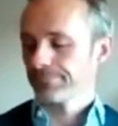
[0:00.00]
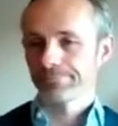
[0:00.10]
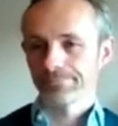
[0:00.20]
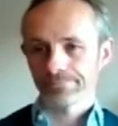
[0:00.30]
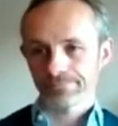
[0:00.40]

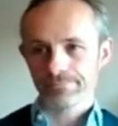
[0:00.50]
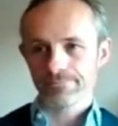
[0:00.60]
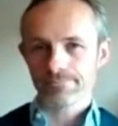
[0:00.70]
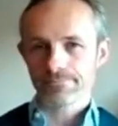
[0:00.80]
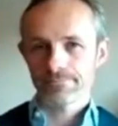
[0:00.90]

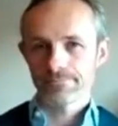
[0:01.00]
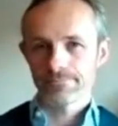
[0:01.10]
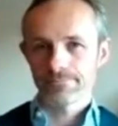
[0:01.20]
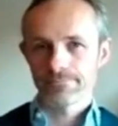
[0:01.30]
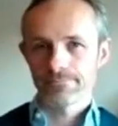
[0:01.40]

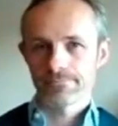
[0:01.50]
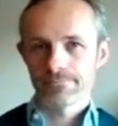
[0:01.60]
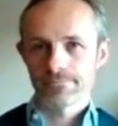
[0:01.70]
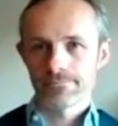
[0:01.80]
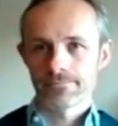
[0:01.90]

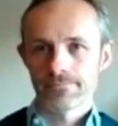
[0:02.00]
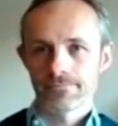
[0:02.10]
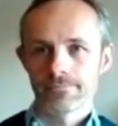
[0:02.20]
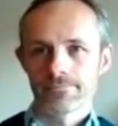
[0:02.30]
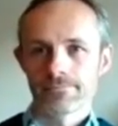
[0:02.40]

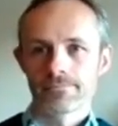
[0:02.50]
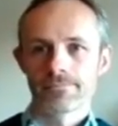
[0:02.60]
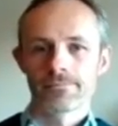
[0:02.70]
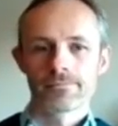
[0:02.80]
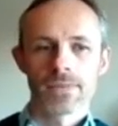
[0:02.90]

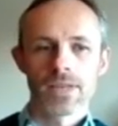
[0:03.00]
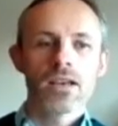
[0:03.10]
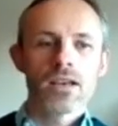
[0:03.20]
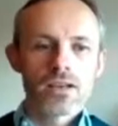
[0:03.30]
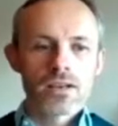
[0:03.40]

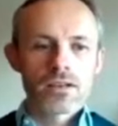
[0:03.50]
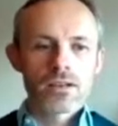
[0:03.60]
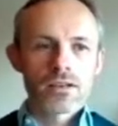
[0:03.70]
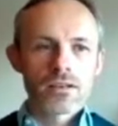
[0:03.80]
Nothing is said.